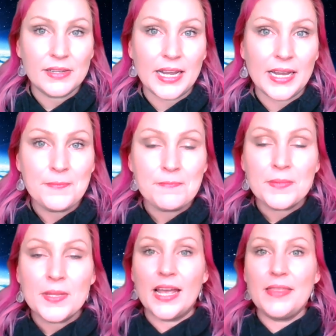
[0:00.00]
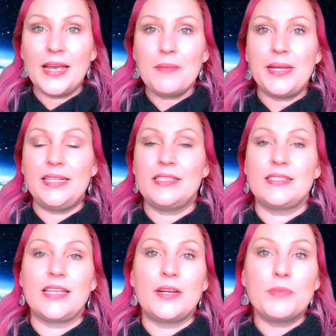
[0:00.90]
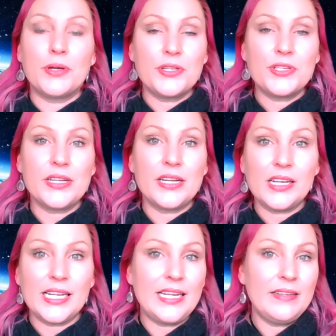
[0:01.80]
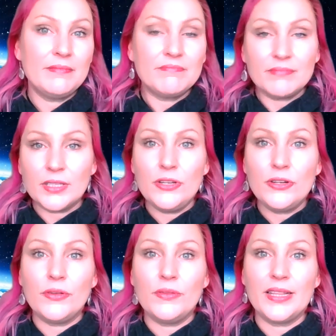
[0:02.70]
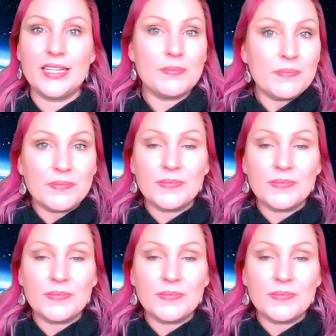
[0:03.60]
Okay. And that means that emotionally, you know, this